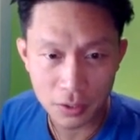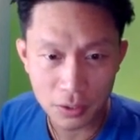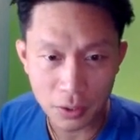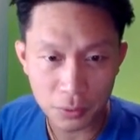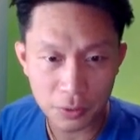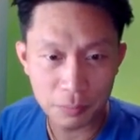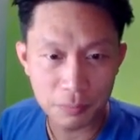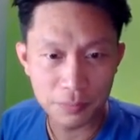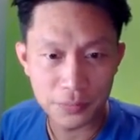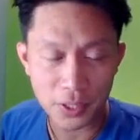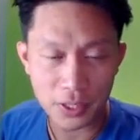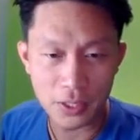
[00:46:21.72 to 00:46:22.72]
Gotham?
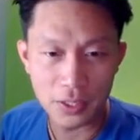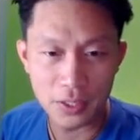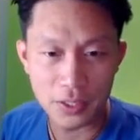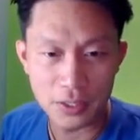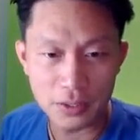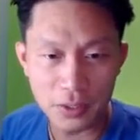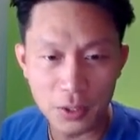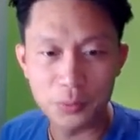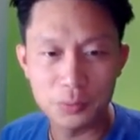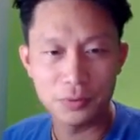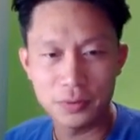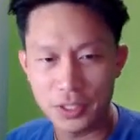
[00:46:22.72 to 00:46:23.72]
Oh,
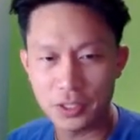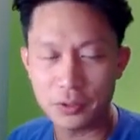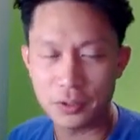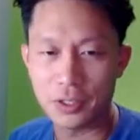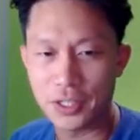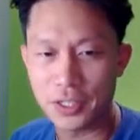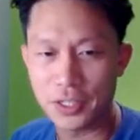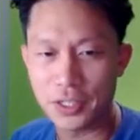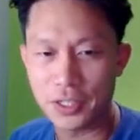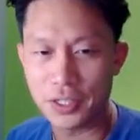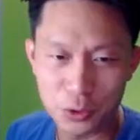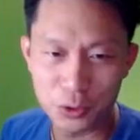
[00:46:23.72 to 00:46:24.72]
thank you. Okay,
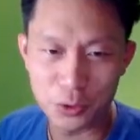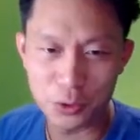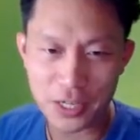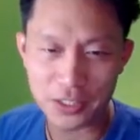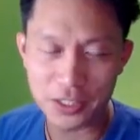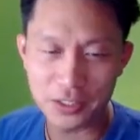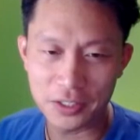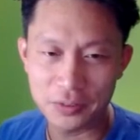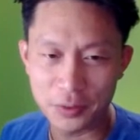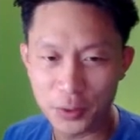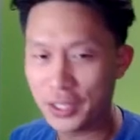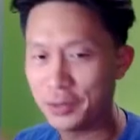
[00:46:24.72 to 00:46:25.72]
yes, too new to ask anything.
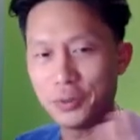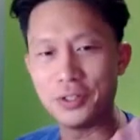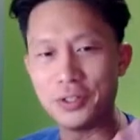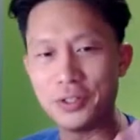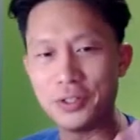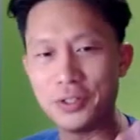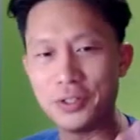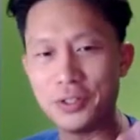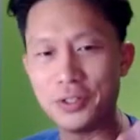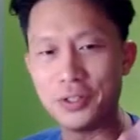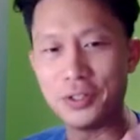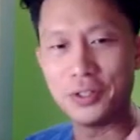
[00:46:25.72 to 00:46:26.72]
Okay, well, you
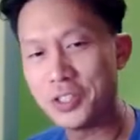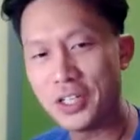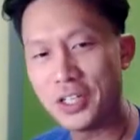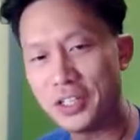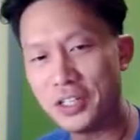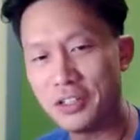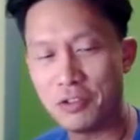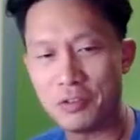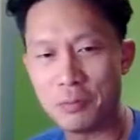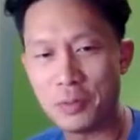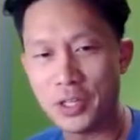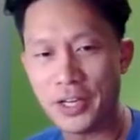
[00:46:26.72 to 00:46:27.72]
know, if there's anything
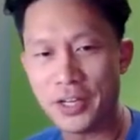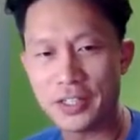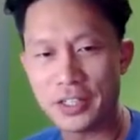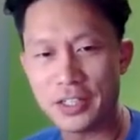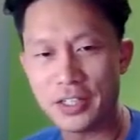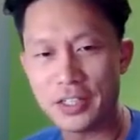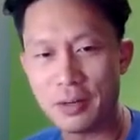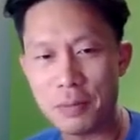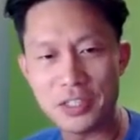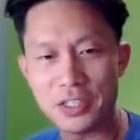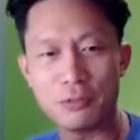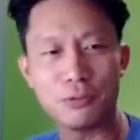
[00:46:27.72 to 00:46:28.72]
even like a
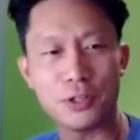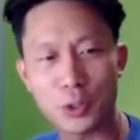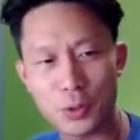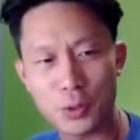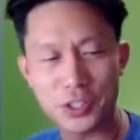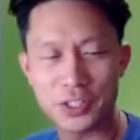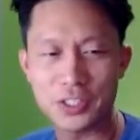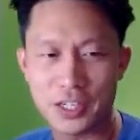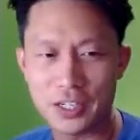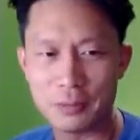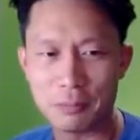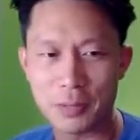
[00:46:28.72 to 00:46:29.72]
basic Flutter question,
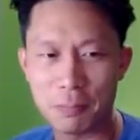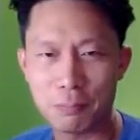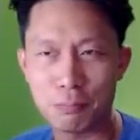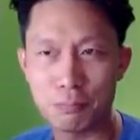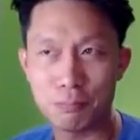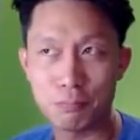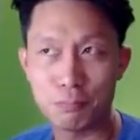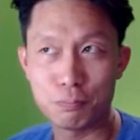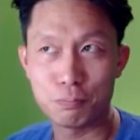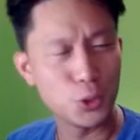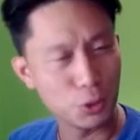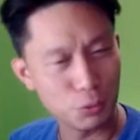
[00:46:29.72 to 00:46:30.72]
I
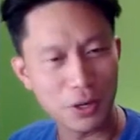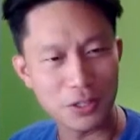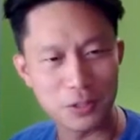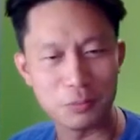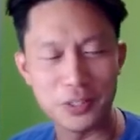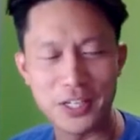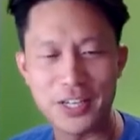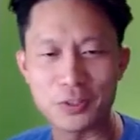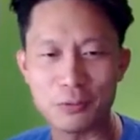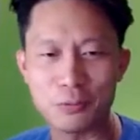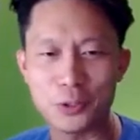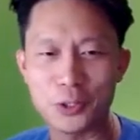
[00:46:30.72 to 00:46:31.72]
could possibly answer
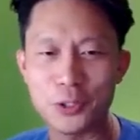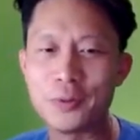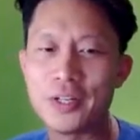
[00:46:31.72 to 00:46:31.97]
them for you.